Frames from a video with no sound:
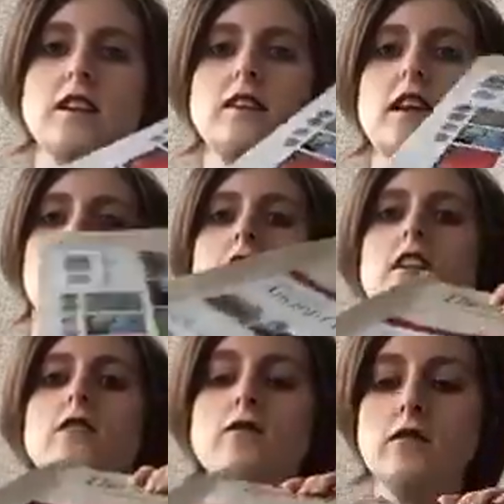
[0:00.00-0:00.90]
is like kind
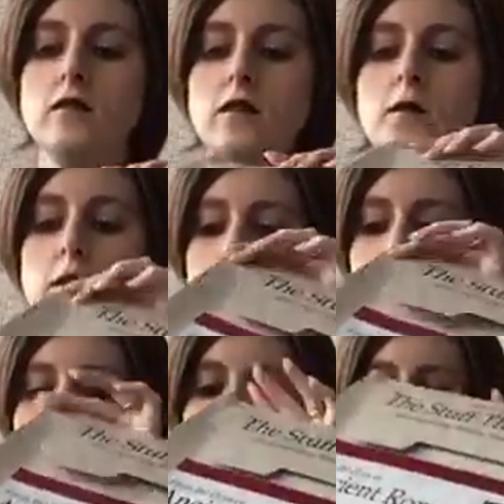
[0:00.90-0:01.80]
of pretty
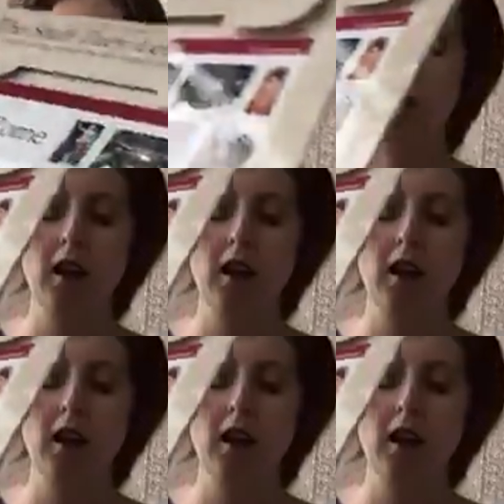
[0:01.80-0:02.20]
worn,